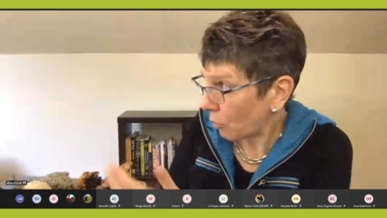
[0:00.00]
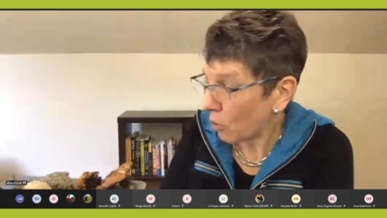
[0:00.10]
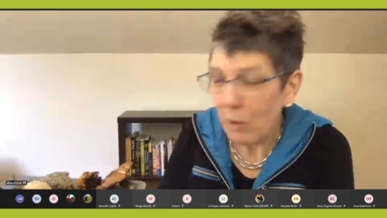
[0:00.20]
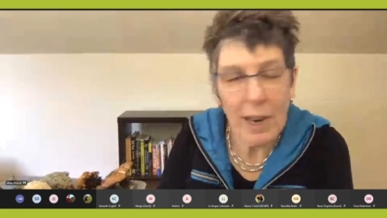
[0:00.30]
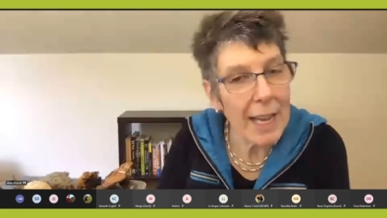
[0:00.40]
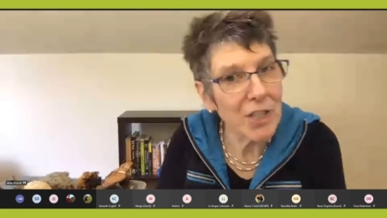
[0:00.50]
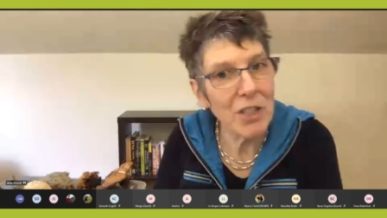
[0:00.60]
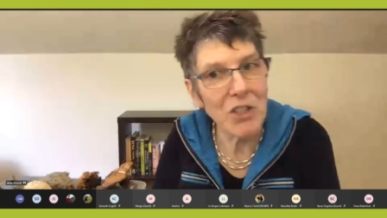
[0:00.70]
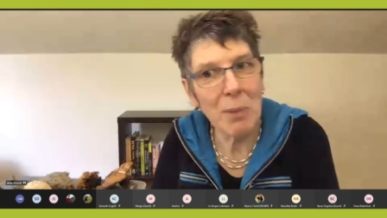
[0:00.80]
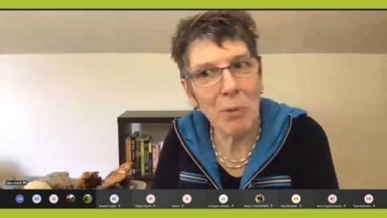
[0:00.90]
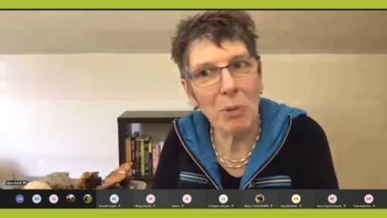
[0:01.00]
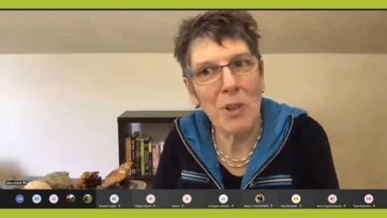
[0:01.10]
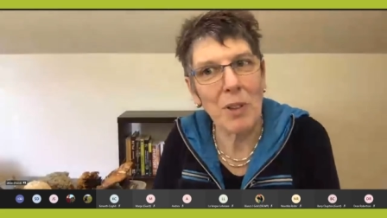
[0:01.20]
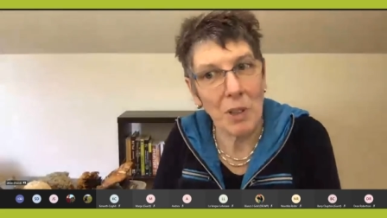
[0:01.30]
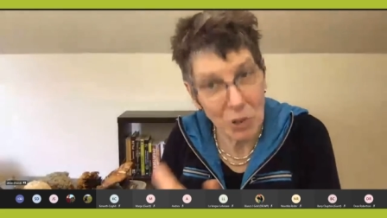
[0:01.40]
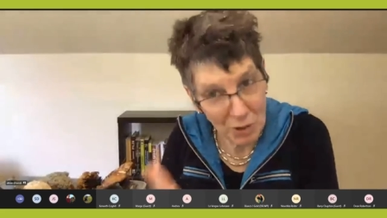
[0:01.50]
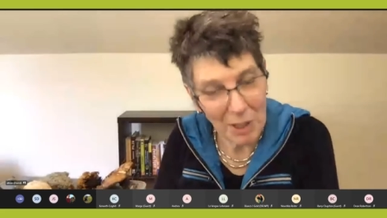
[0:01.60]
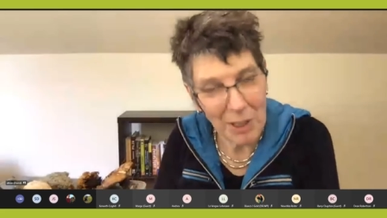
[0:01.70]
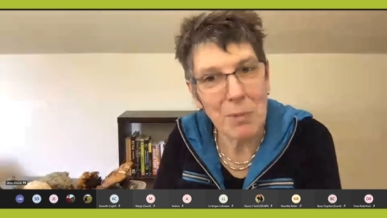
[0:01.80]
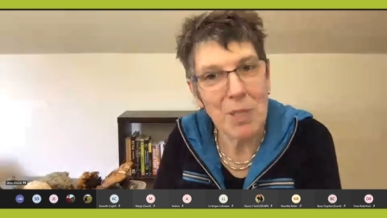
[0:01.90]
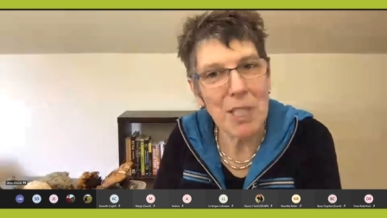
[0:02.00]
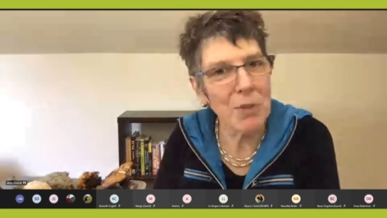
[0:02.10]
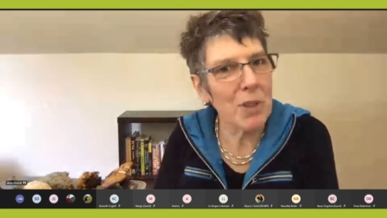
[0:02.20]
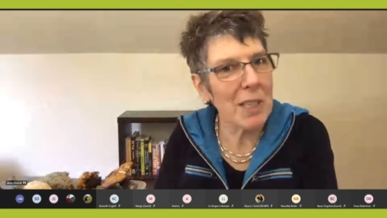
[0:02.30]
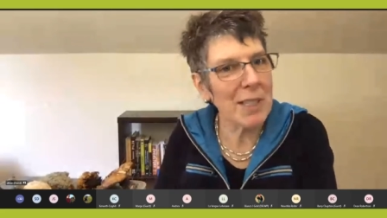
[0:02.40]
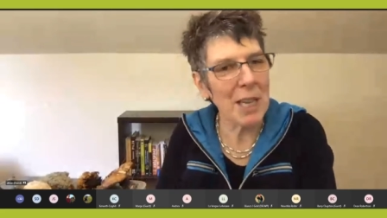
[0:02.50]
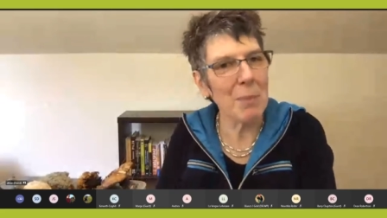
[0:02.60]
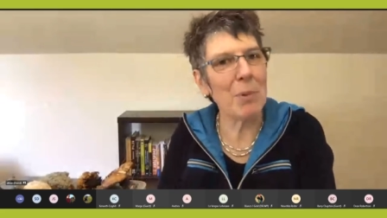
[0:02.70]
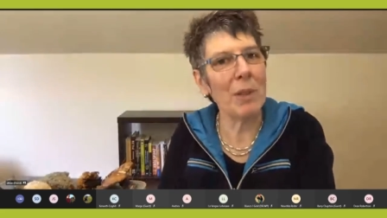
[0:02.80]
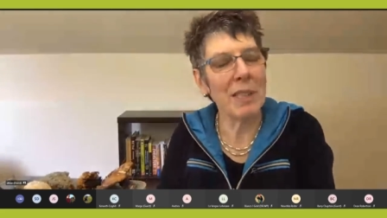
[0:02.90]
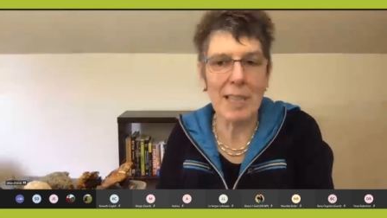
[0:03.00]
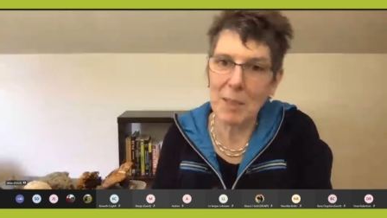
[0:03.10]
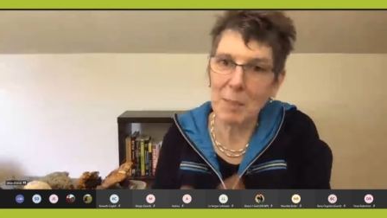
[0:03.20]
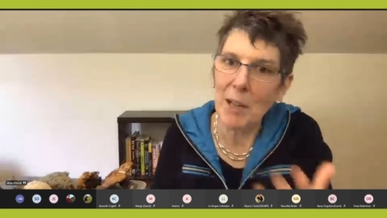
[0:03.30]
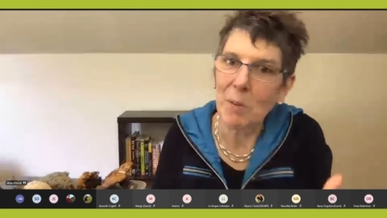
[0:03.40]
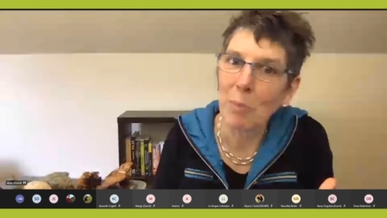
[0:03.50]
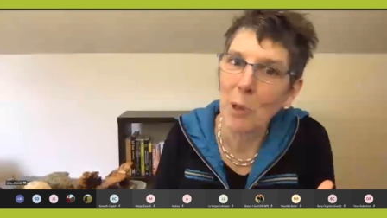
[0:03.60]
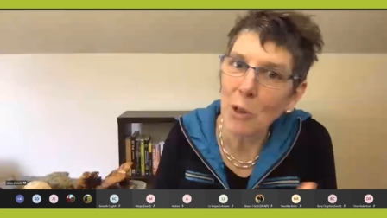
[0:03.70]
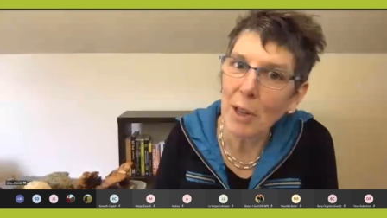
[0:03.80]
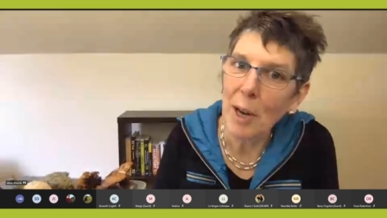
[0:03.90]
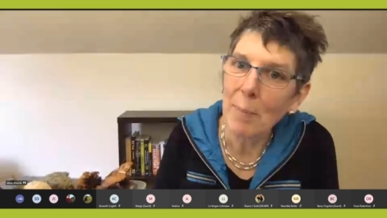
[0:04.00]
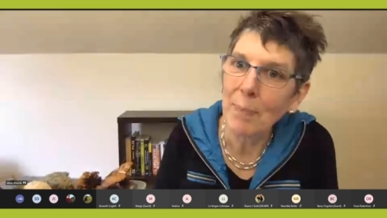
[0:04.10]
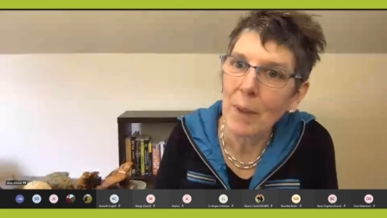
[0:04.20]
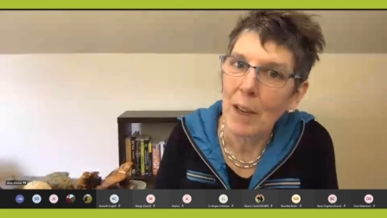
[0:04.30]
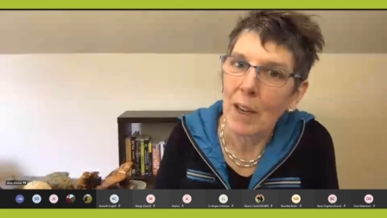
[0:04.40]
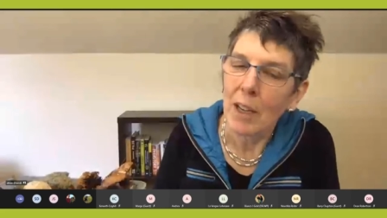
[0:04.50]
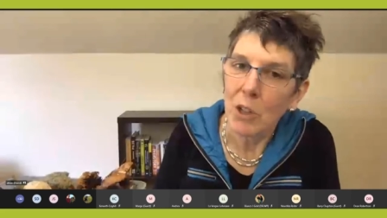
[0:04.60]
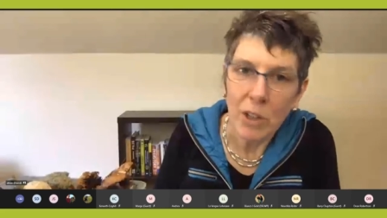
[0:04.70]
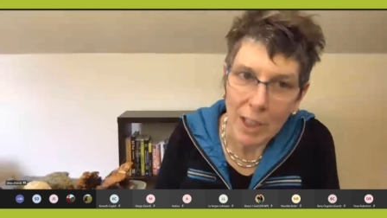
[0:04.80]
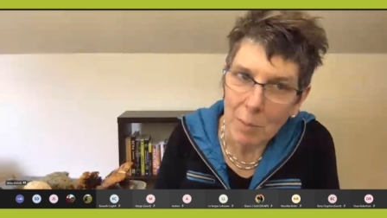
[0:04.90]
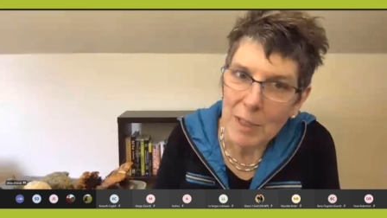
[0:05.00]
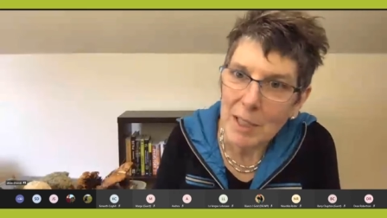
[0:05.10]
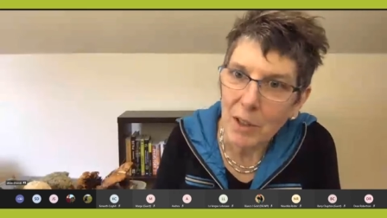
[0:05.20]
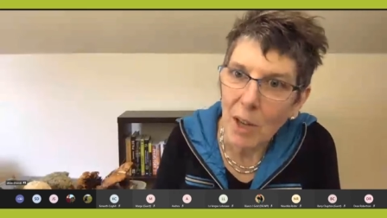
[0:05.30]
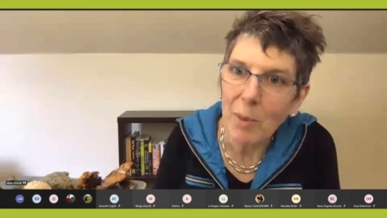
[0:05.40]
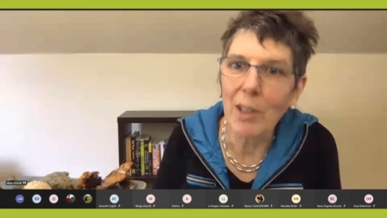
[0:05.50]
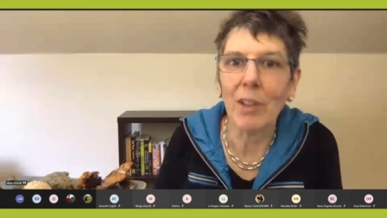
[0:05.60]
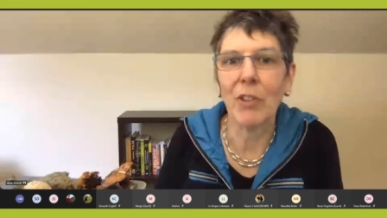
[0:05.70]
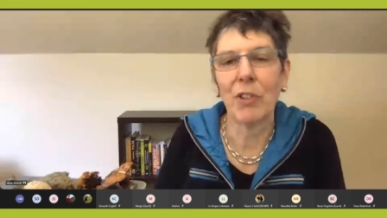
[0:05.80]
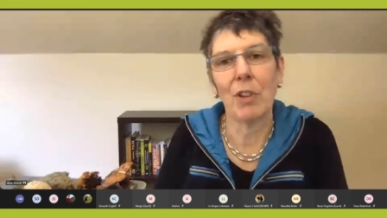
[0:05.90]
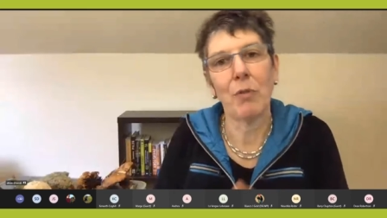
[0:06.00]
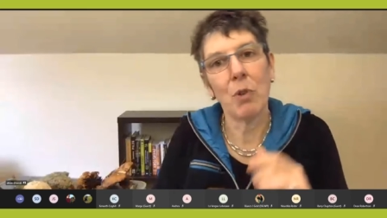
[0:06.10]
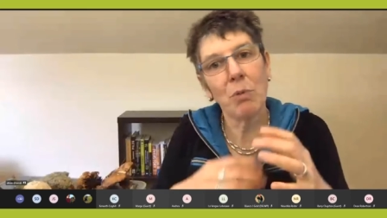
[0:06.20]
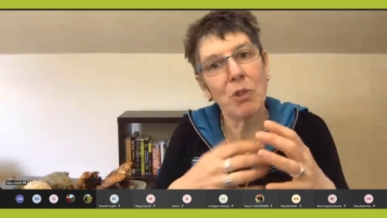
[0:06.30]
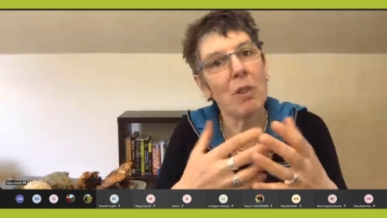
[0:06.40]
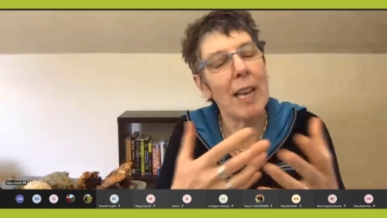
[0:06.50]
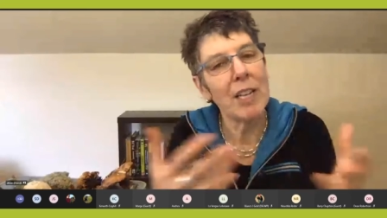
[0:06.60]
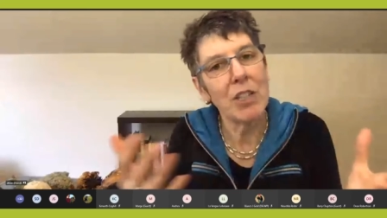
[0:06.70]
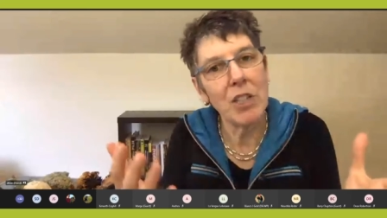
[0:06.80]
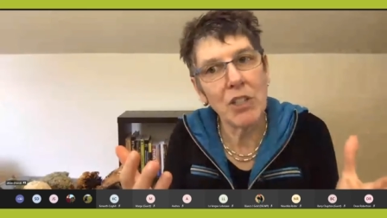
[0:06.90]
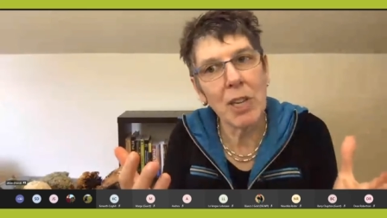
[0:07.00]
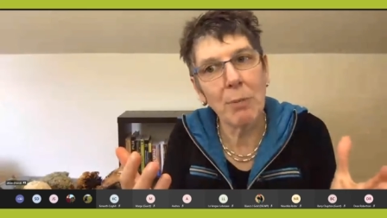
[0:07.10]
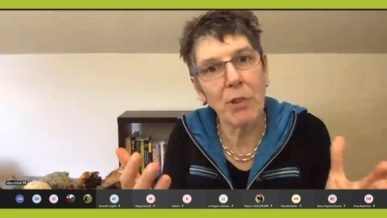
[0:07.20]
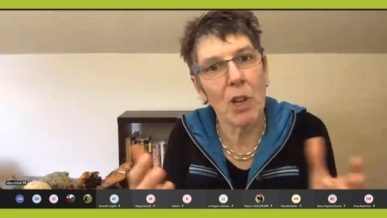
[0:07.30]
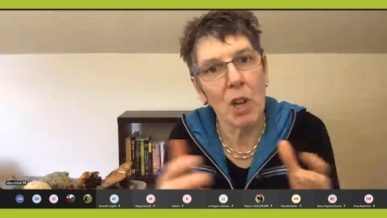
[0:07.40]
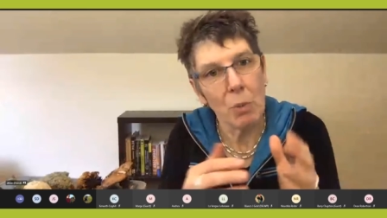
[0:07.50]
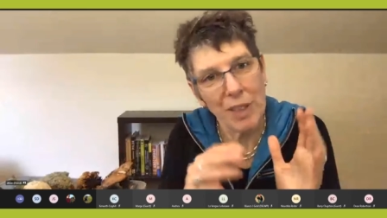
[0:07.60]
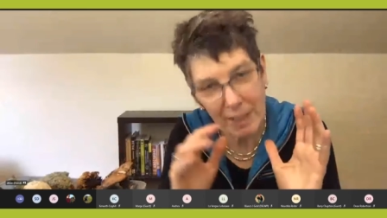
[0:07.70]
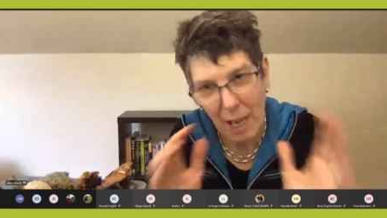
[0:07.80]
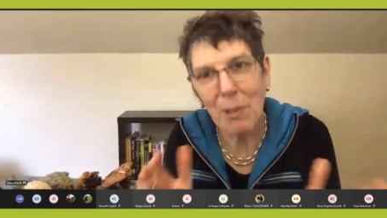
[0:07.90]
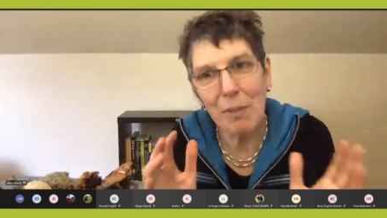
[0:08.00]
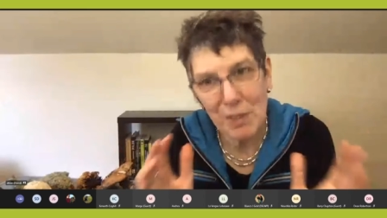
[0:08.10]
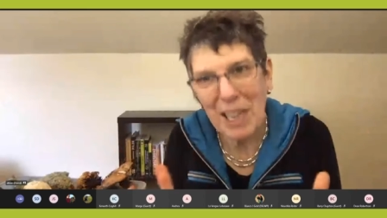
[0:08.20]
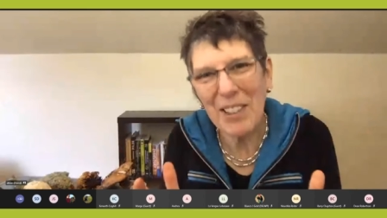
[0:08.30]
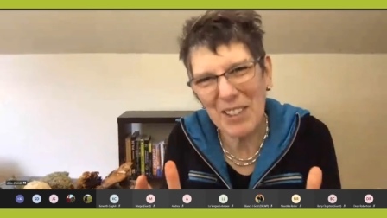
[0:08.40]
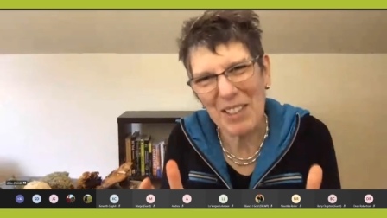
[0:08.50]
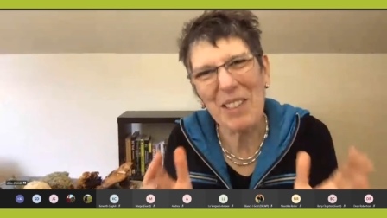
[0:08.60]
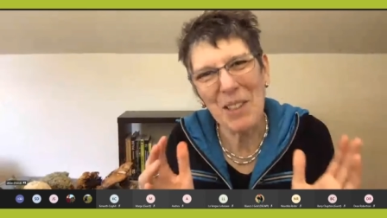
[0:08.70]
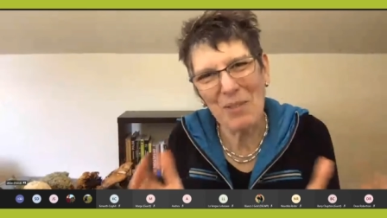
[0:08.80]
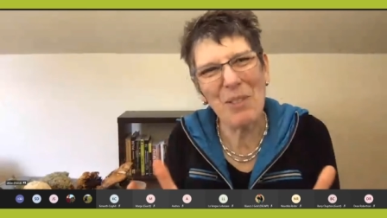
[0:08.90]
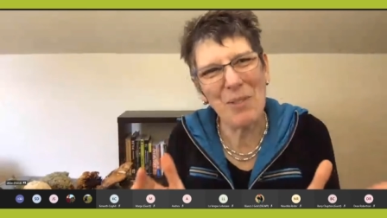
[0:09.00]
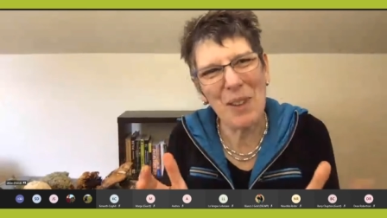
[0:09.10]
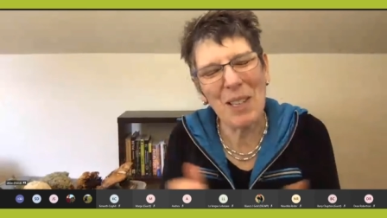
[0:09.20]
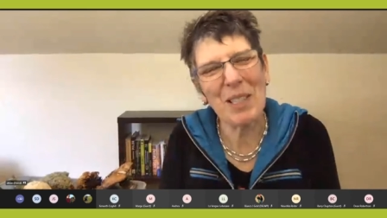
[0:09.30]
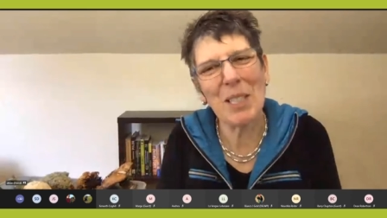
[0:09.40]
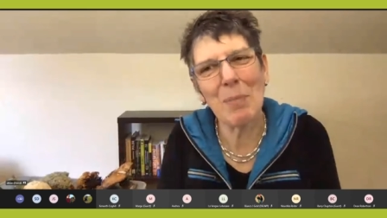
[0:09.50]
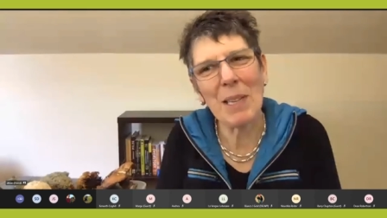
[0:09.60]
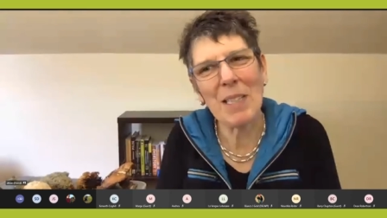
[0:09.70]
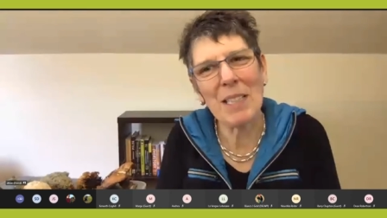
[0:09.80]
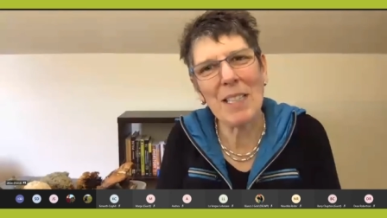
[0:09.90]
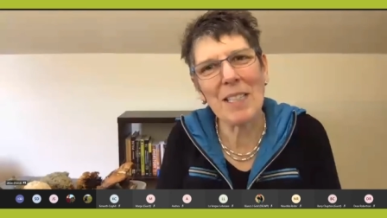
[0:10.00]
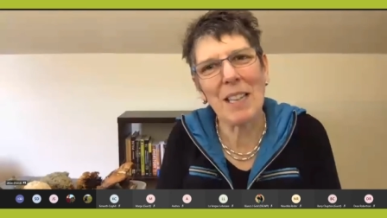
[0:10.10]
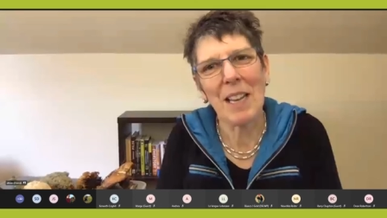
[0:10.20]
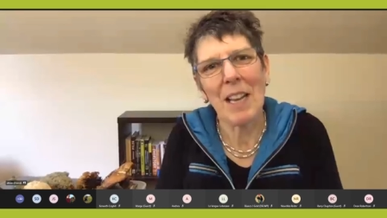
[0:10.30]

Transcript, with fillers: form relationships with eucalyptus. For example, the Tasmanian blue gum, Eucalyptus globulus, forms relationships with a couple of dozen different fungus species.